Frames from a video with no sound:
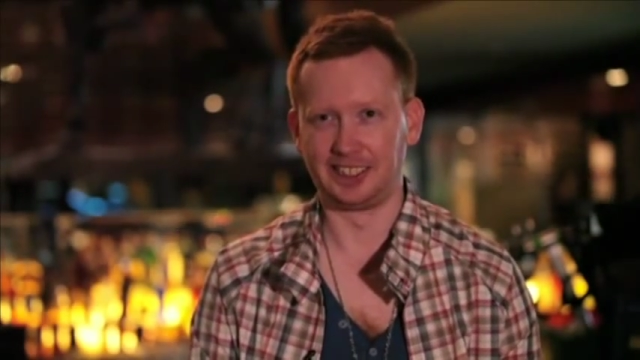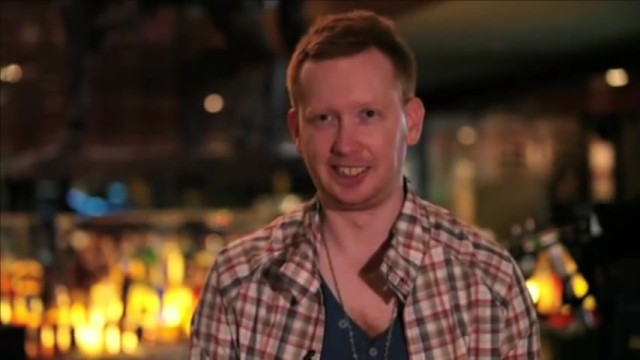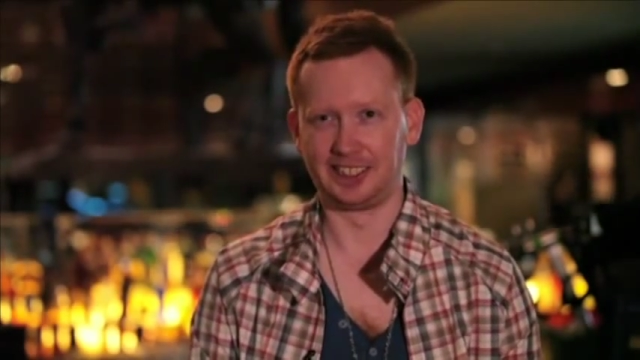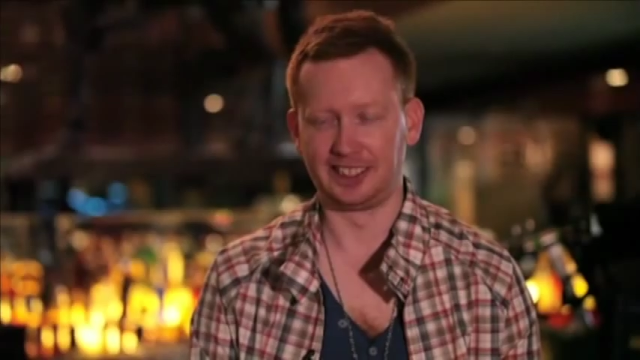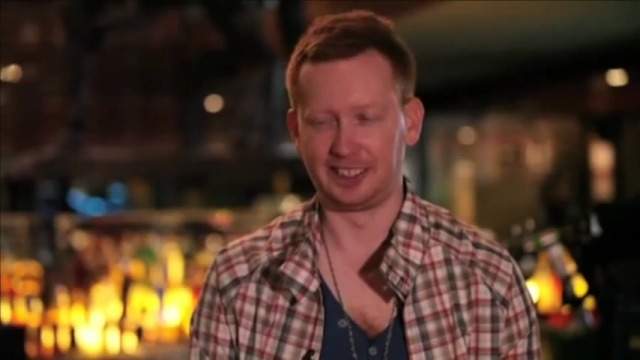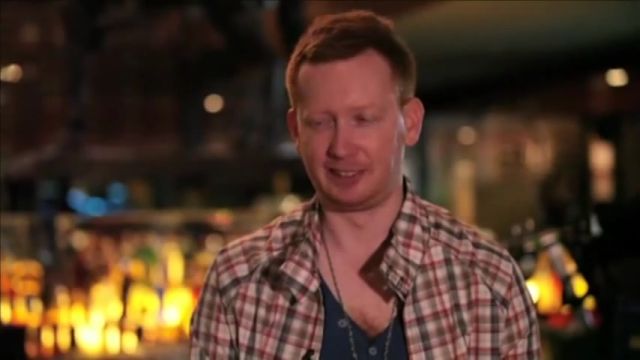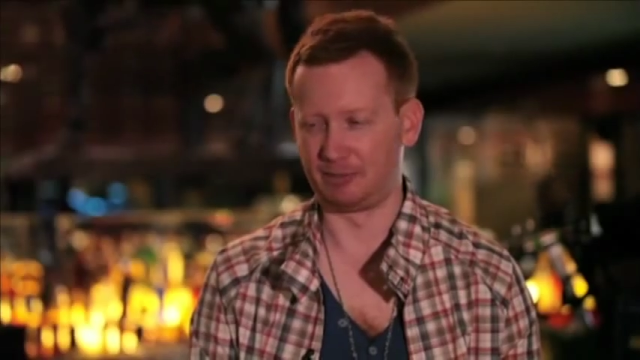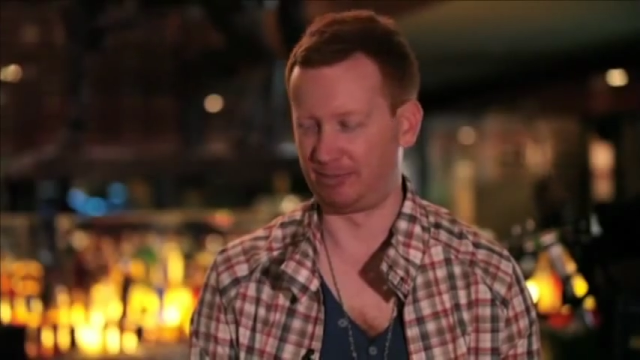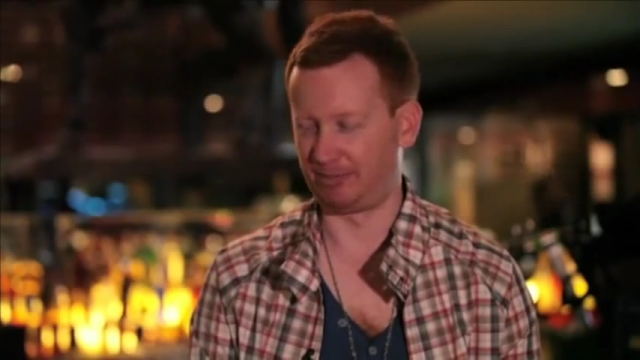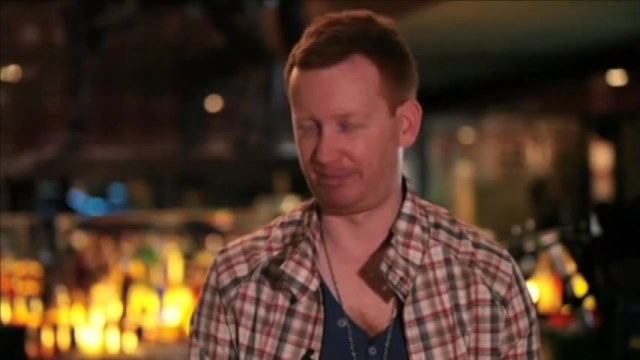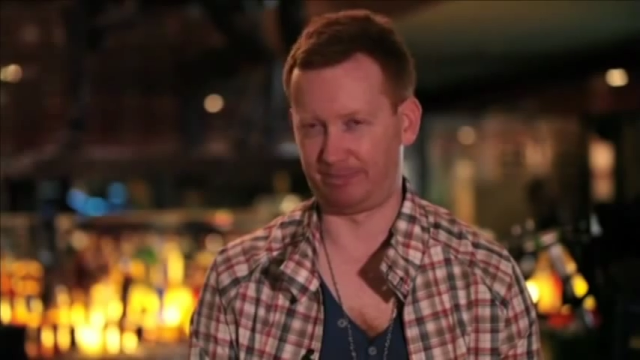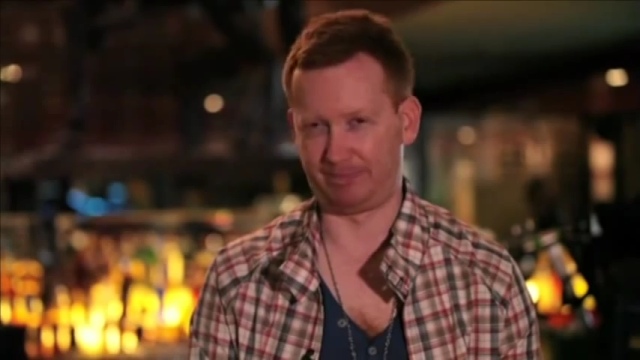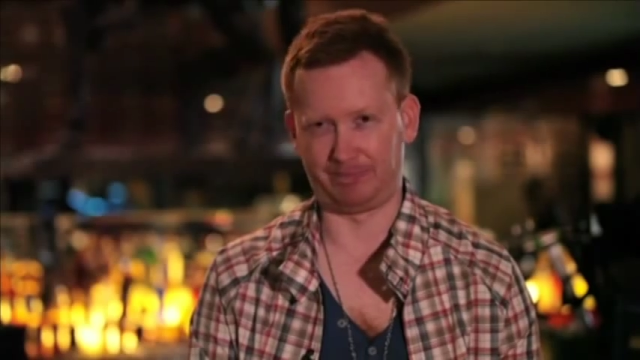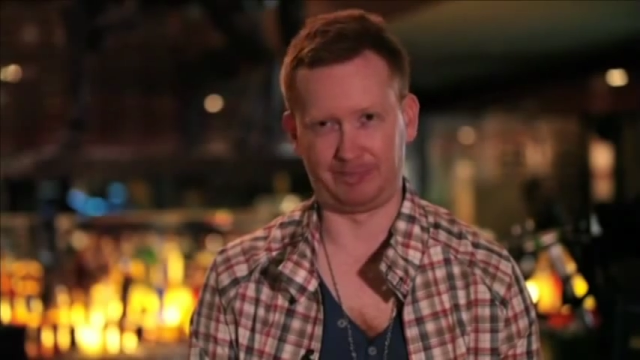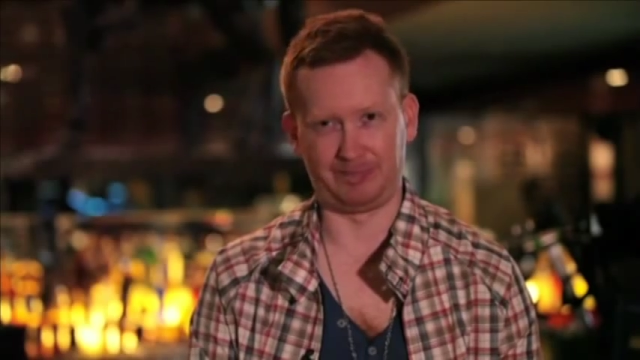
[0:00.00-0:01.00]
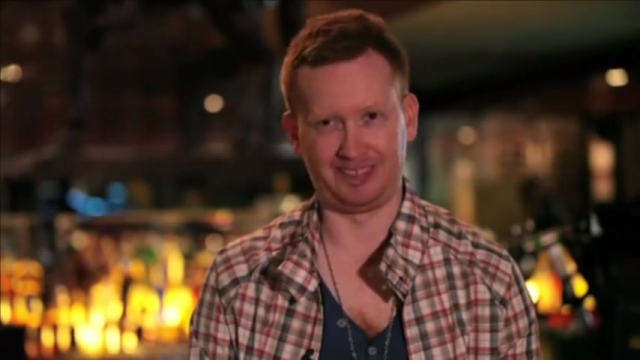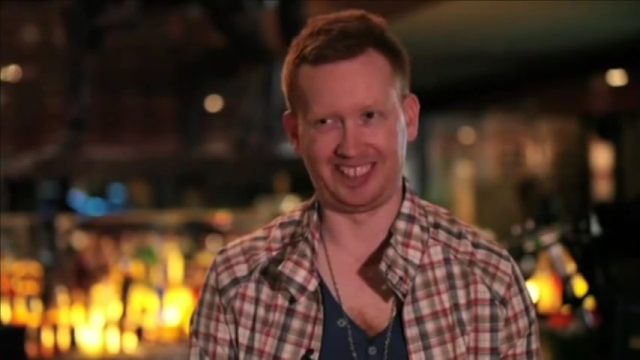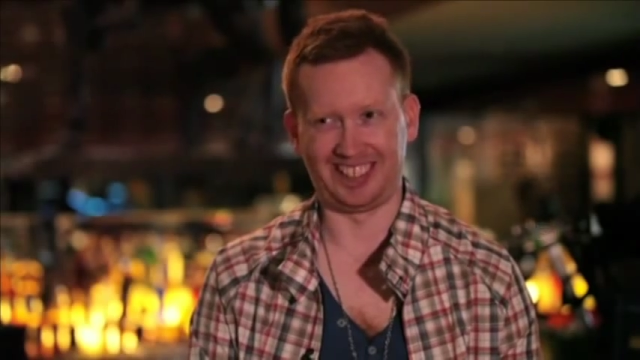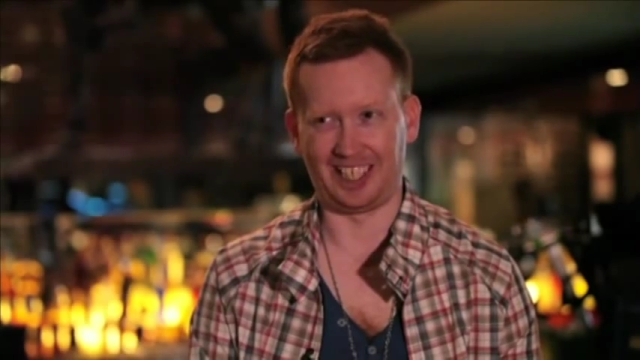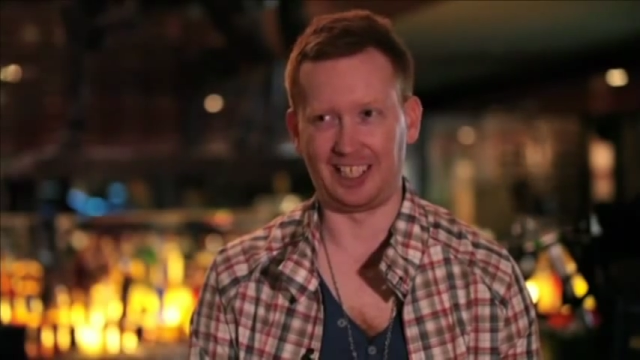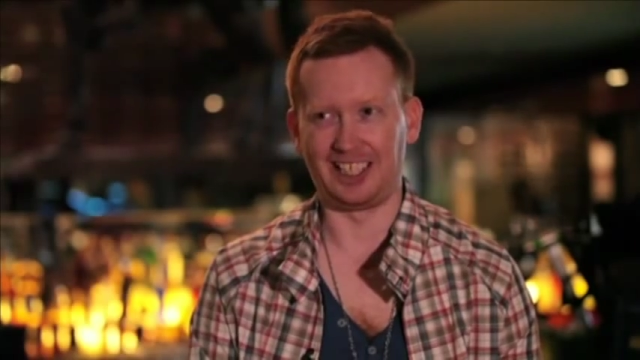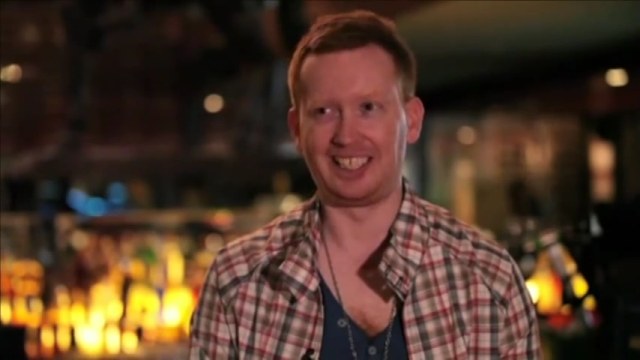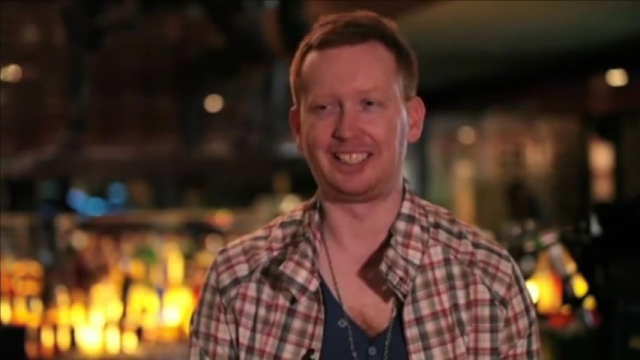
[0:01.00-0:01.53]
or anything like that?